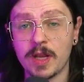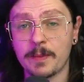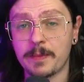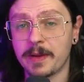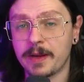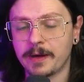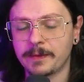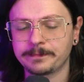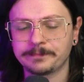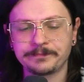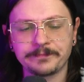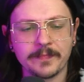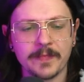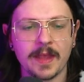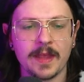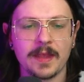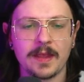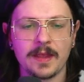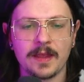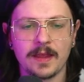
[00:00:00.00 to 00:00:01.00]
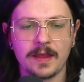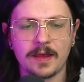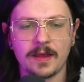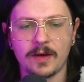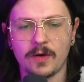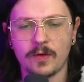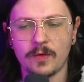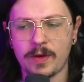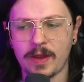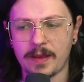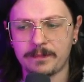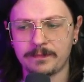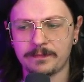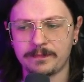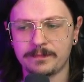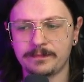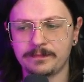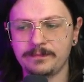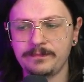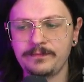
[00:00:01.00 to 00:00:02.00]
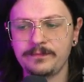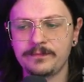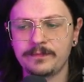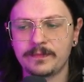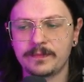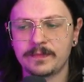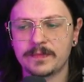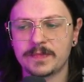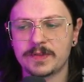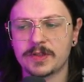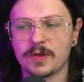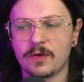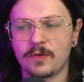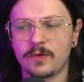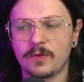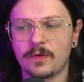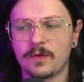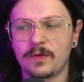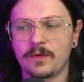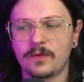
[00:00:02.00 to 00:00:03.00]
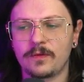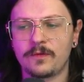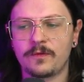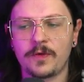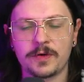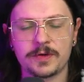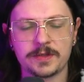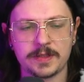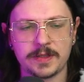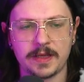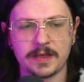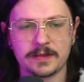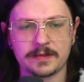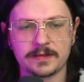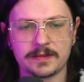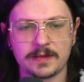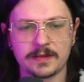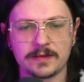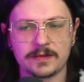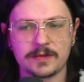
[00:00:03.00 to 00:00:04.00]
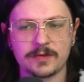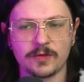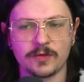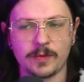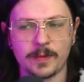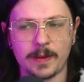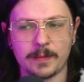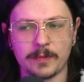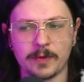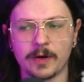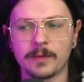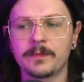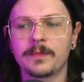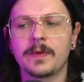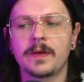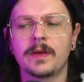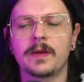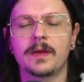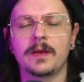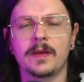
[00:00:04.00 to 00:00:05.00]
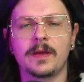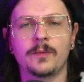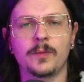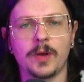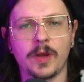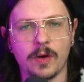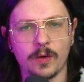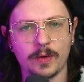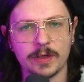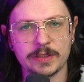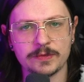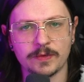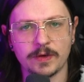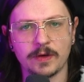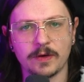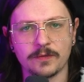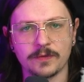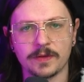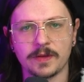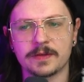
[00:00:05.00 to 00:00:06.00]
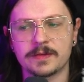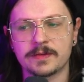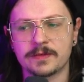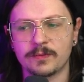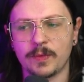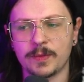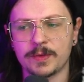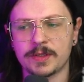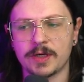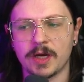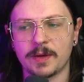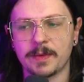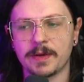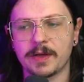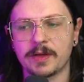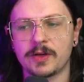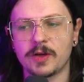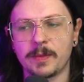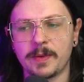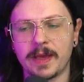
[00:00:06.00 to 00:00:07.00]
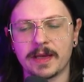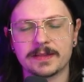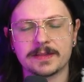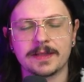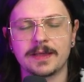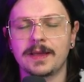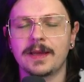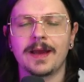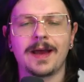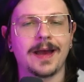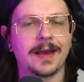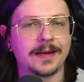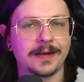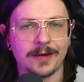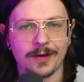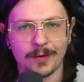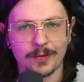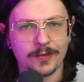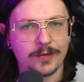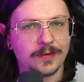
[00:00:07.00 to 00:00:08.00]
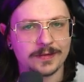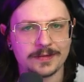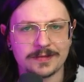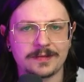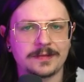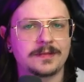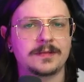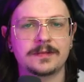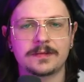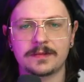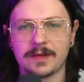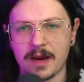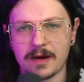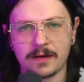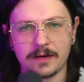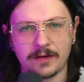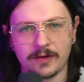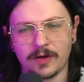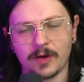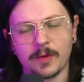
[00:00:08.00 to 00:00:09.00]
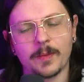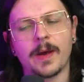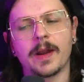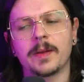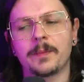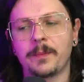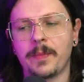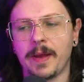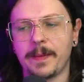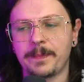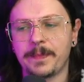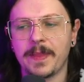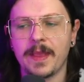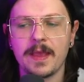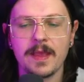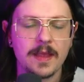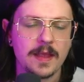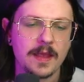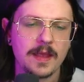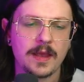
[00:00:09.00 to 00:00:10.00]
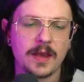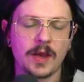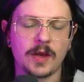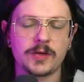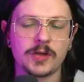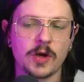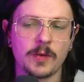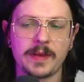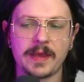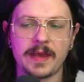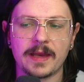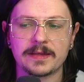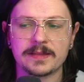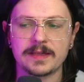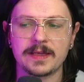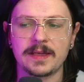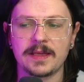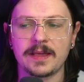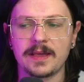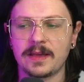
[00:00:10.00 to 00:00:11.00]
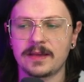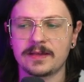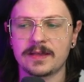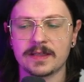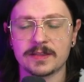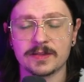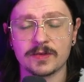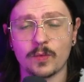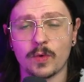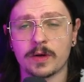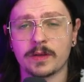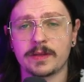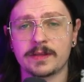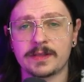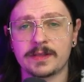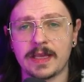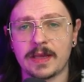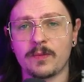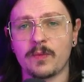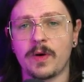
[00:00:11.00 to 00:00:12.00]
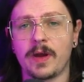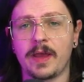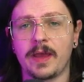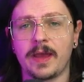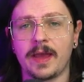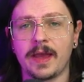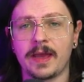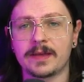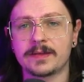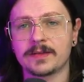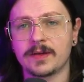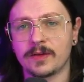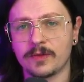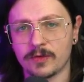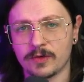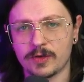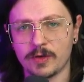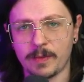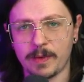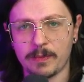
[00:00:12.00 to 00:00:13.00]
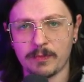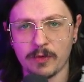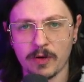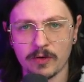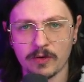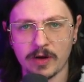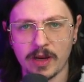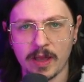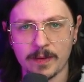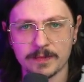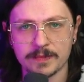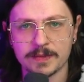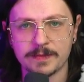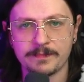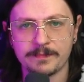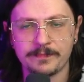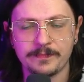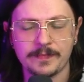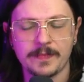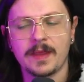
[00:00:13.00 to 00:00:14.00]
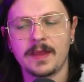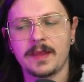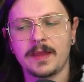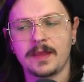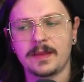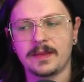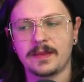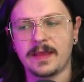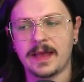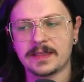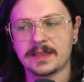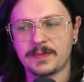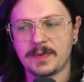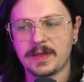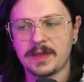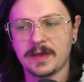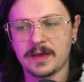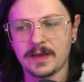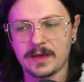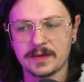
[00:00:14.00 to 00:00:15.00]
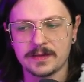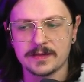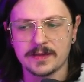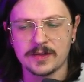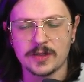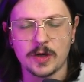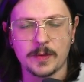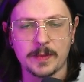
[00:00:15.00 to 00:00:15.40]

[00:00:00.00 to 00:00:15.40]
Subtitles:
here. Okay, so first things to remember, and we always run over this when we talk about Adobe XD. I know it's tired of hearing about it, but Adobe XD doesn't work the same way as other Adobe programs. That's because Adobe